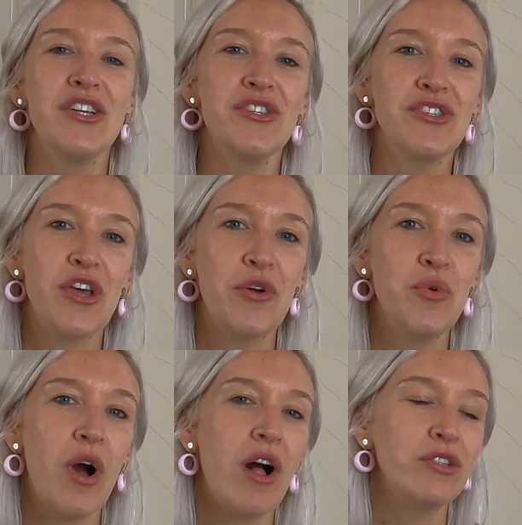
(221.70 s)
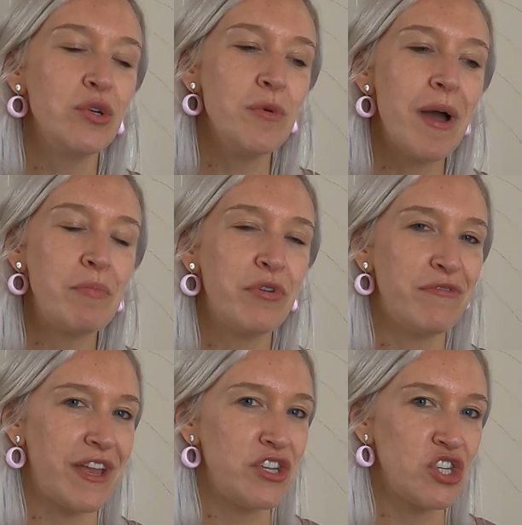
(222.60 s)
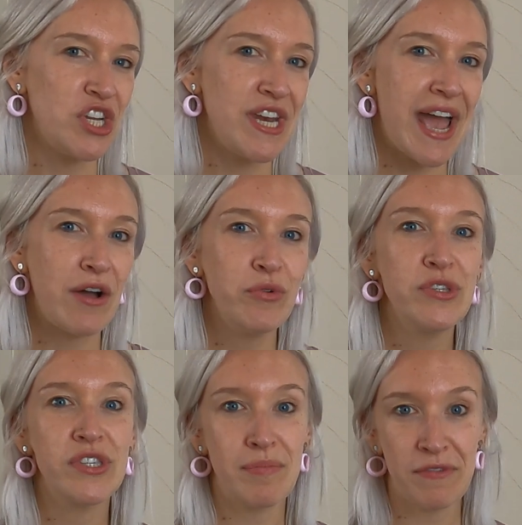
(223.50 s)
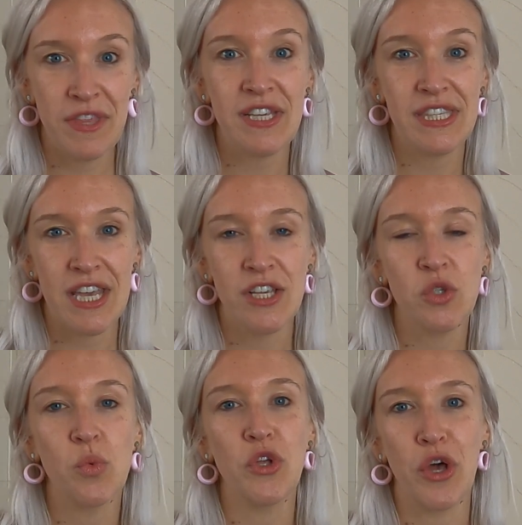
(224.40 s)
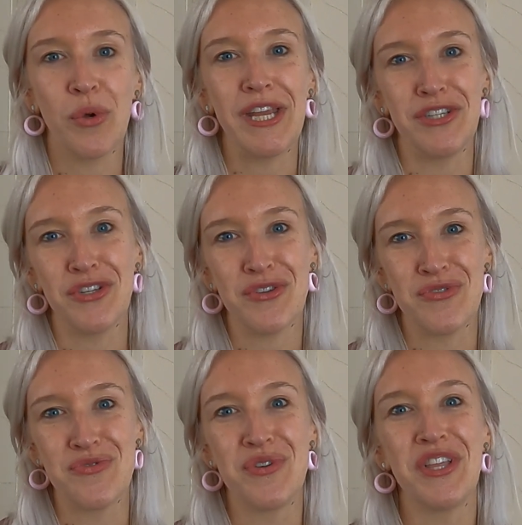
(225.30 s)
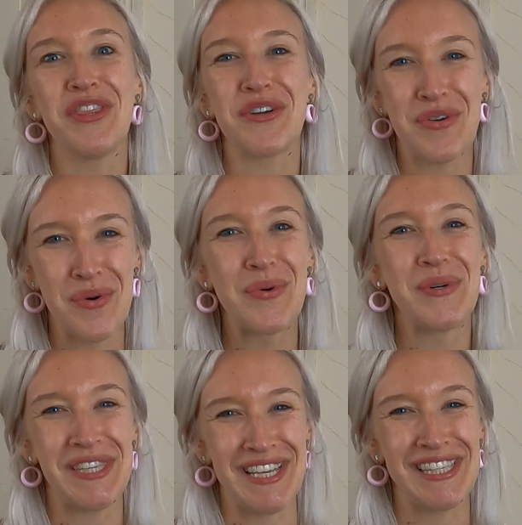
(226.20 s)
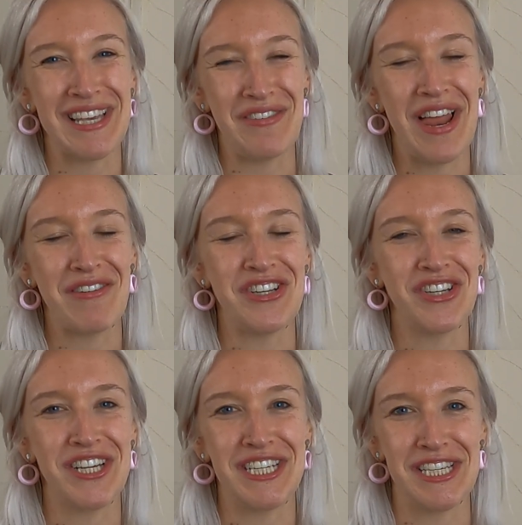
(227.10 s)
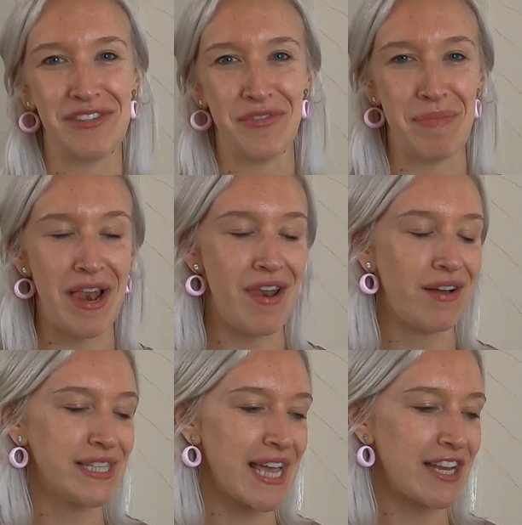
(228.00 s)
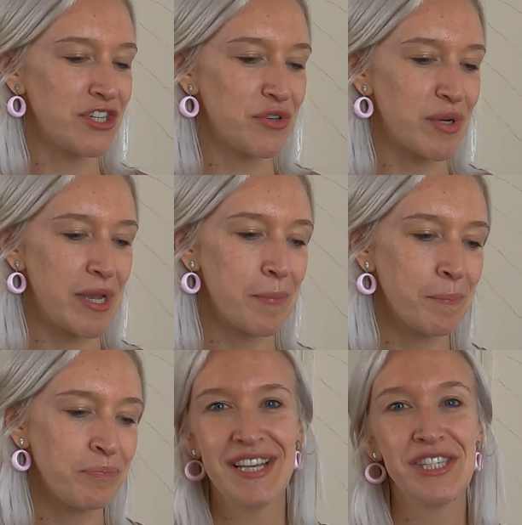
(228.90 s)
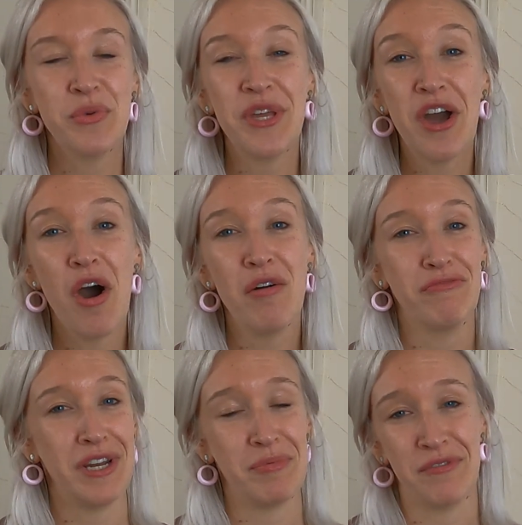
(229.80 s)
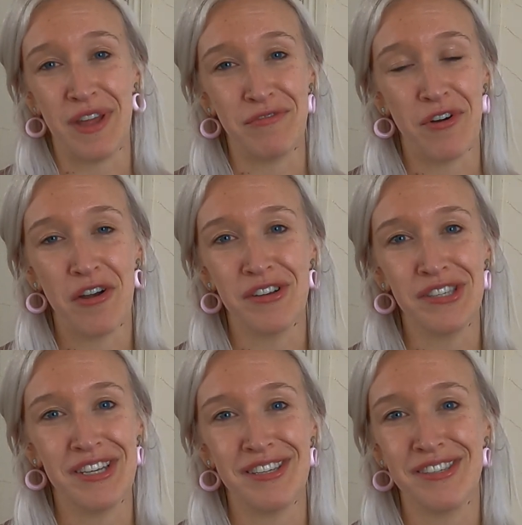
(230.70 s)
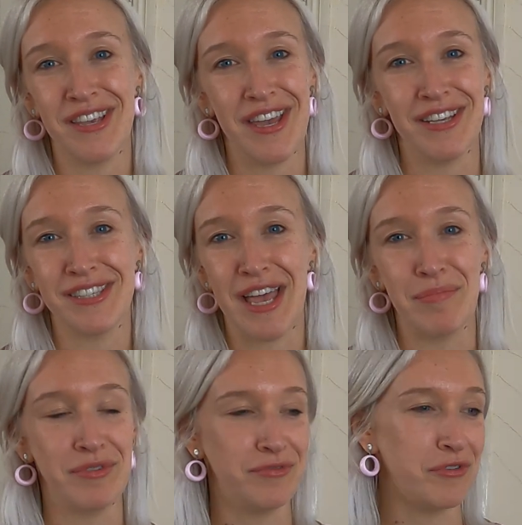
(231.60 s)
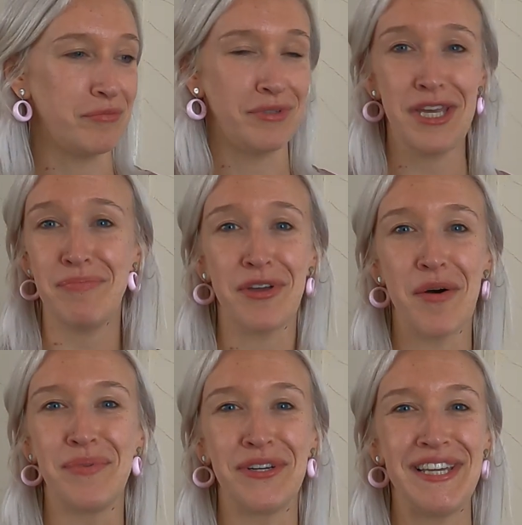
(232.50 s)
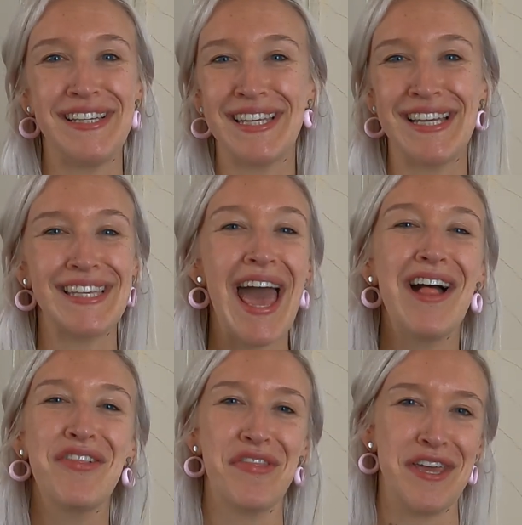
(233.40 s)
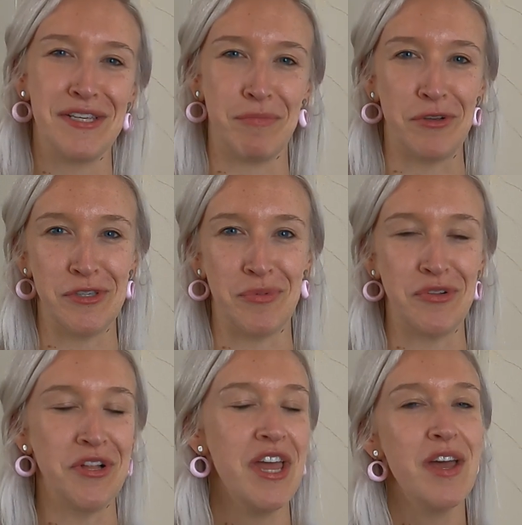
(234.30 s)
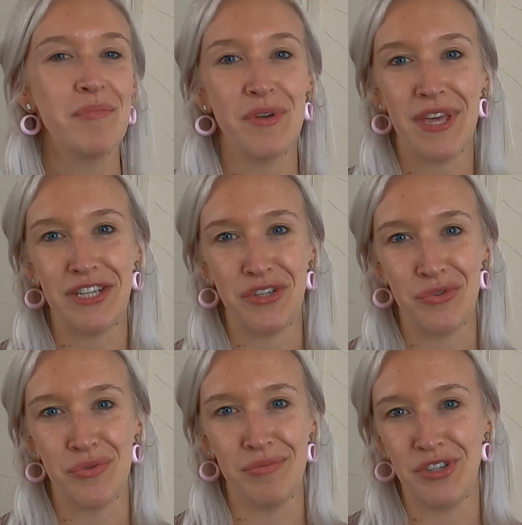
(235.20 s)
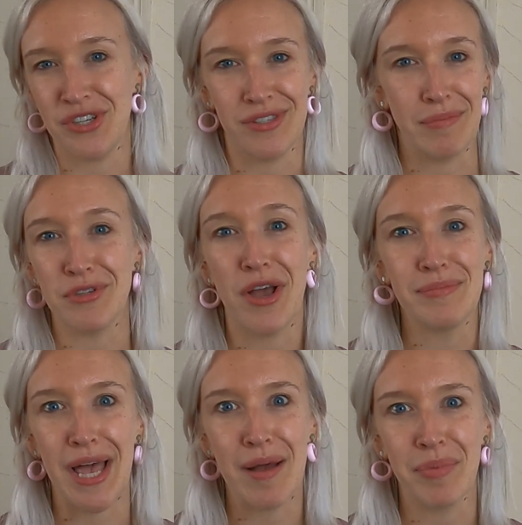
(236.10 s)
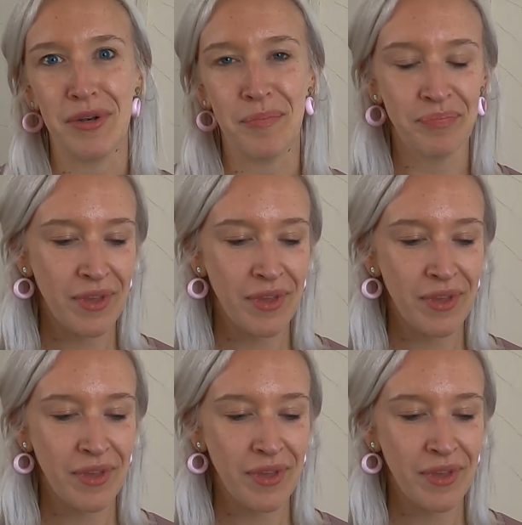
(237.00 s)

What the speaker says: So I'll talk about prevention now. Some of these things will go into the causes of laryngitis from that last category. So we can't really prevent viruses except from keeping our bodies as healthy as possible, but they do just sometimes happen.